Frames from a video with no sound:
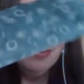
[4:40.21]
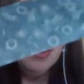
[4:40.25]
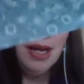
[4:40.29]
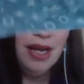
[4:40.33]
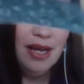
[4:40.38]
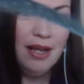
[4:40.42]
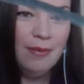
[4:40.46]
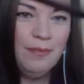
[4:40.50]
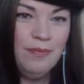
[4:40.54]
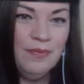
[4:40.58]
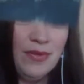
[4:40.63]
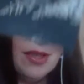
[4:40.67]

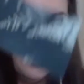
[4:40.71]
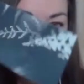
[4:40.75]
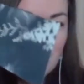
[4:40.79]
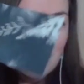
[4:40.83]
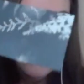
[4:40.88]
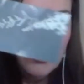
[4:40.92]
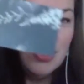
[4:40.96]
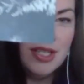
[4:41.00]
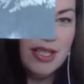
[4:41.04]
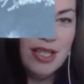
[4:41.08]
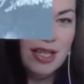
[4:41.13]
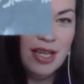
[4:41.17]
But
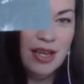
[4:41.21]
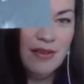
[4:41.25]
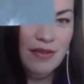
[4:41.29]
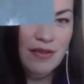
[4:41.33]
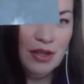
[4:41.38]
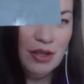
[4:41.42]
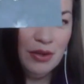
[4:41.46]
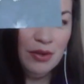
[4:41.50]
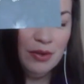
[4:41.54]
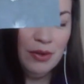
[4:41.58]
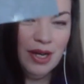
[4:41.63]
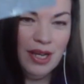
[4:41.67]
just to give
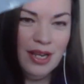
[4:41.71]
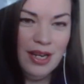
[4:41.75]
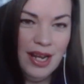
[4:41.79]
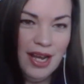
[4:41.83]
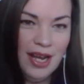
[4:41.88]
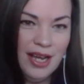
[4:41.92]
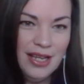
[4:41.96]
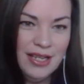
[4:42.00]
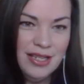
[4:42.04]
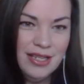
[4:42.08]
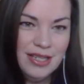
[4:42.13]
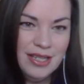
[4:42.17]
you an
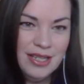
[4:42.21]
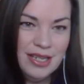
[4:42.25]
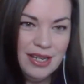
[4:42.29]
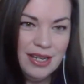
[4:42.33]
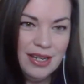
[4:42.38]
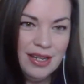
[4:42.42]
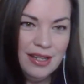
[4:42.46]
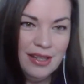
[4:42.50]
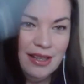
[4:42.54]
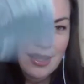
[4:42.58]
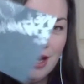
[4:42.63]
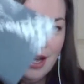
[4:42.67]

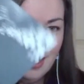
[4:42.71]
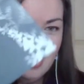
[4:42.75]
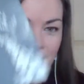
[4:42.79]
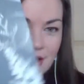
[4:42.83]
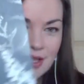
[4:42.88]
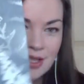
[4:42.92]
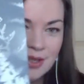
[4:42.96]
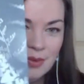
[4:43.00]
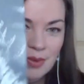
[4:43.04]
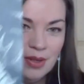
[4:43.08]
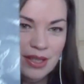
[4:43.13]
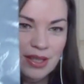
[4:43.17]
idea, that
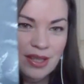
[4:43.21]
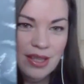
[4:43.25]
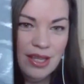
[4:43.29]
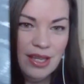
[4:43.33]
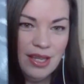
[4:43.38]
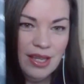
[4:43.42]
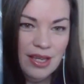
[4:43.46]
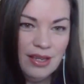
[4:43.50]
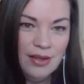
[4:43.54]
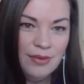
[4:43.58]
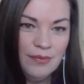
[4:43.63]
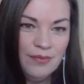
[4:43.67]
is what
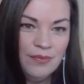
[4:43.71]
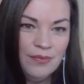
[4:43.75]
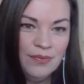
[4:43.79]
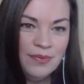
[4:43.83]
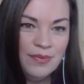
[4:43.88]
the